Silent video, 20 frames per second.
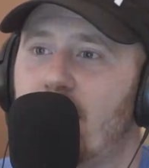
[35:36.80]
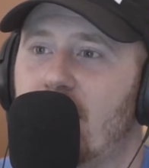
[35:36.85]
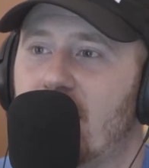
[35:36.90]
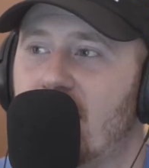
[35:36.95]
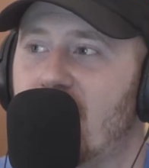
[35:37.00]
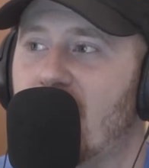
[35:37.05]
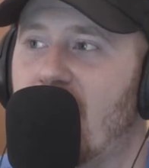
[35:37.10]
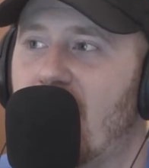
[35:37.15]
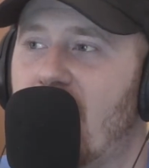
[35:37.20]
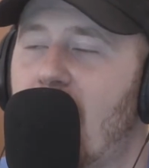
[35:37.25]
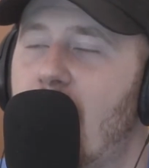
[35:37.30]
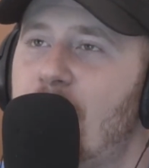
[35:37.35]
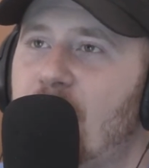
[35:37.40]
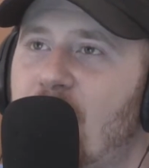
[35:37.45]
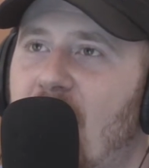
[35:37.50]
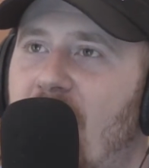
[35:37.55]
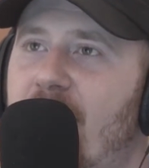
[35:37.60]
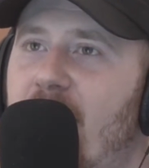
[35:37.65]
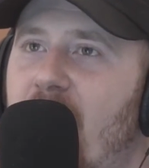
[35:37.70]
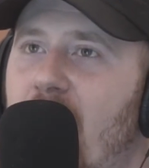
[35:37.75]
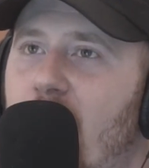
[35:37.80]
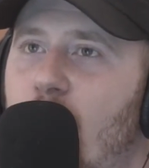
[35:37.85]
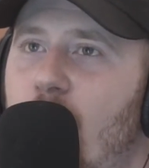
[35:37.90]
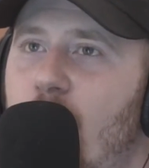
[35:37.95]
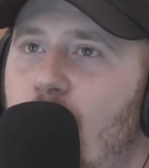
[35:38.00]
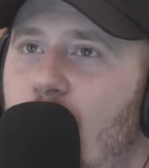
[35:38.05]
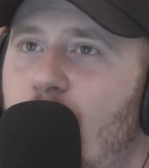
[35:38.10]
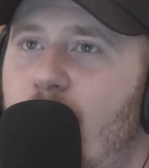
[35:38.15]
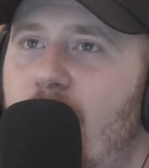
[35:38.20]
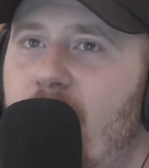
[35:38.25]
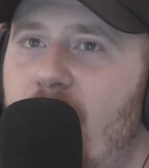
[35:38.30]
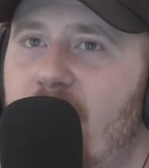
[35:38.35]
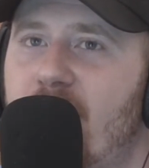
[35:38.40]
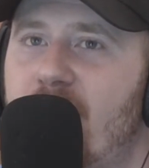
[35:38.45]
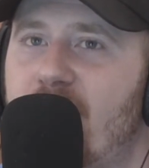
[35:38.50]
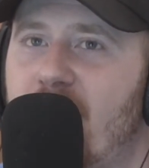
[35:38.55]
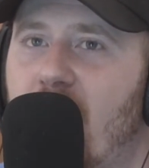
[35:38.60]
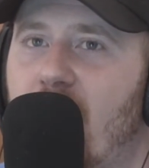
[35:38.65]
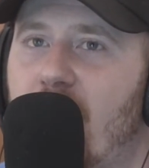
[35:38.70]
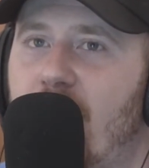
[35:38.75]
because like I feel like when you put
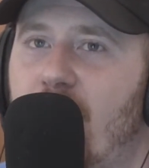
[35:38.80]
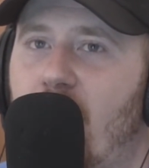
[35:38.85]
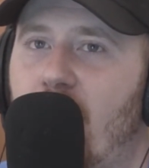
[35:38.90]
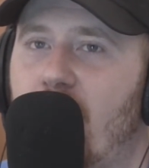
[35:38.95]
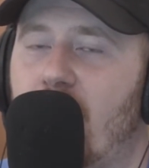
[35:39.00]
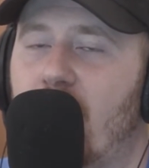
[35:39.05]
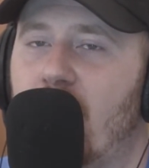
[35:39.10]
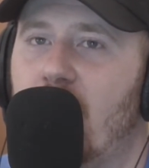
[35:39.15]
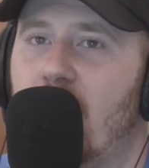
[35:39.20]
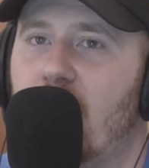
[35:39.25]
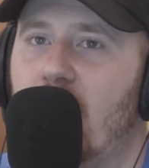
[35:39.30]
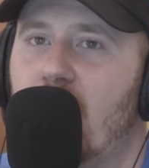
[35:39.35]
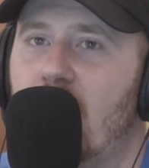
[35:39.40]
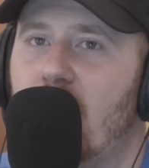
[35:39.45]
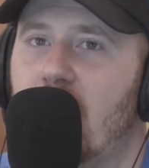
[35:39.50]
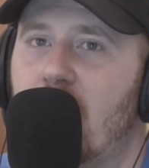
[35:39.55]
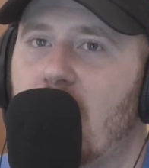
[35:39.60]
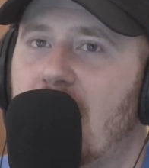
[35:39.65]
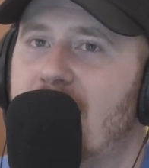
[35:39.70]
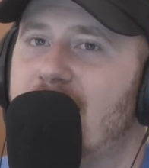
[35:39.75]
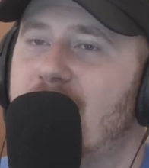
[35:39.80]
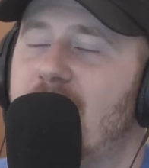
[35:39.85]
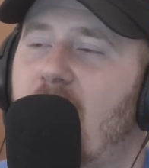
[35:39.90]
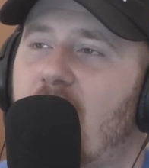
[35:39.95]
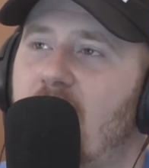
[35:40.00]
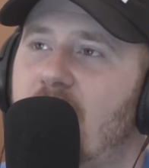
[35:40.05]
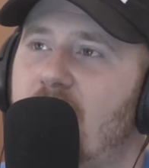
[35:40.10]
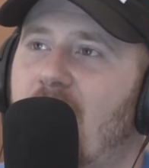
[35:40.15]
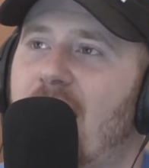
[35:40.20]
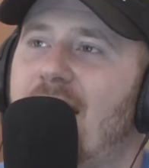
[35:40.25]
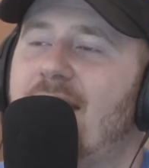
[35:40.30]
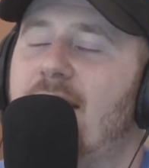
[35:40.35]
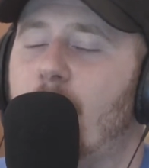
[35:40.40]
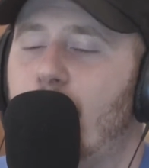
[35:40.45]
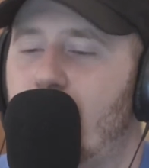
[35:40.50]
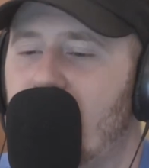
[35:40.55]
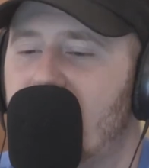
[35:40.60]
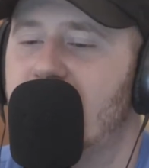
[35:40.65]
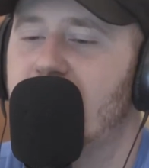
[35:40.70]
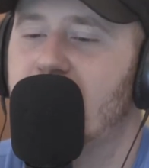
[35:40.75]
yourself on a, it's not it's a
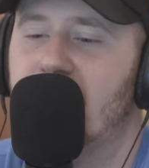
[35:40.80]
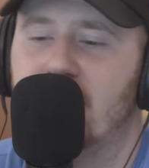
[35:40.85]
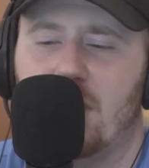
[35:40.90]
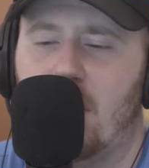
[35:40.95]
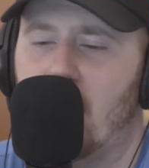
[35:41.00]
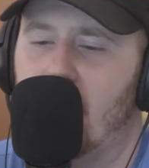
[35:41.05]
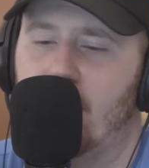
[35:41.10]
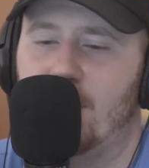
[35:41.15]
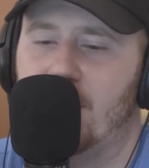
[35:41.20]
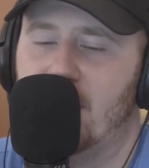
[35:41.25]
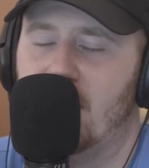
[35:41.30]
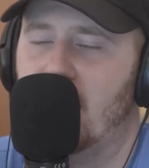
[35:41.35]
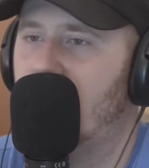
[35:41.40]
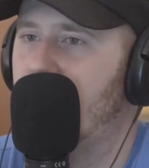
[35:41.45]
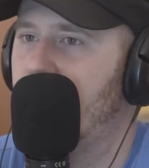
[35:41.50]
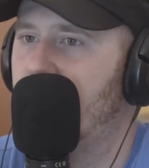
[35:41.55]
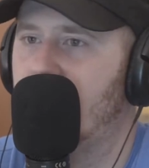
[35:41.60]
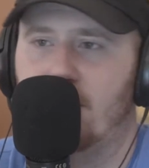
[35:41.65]
business, one hundred percent.